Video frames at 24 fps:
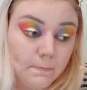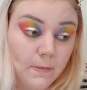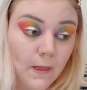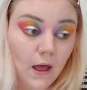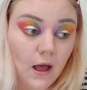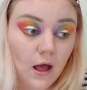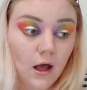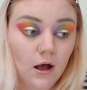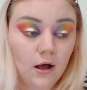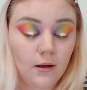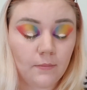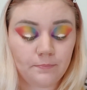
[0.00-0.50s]

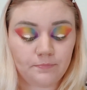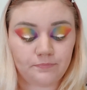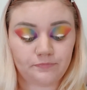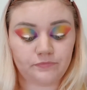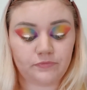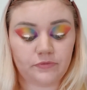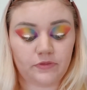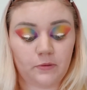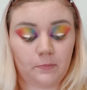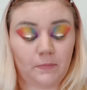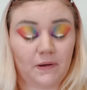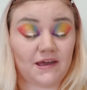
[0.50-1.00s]

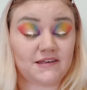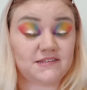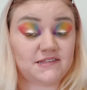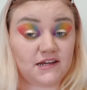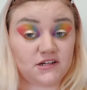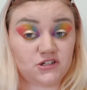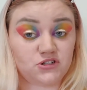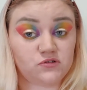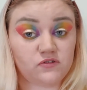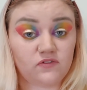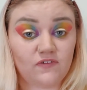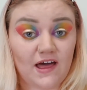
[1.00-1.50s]
the
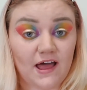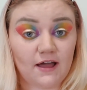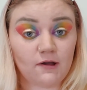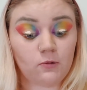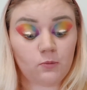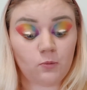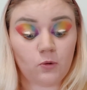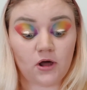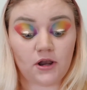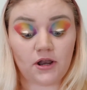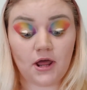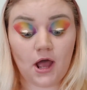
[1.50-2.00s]
bisexual flag
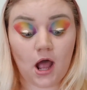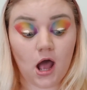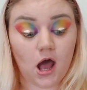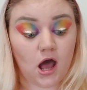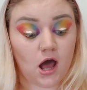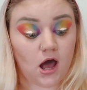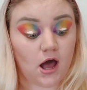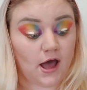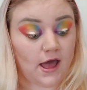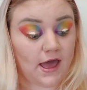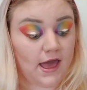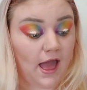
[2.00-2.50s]
on one
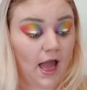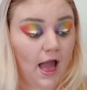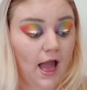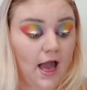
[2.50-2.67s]
eye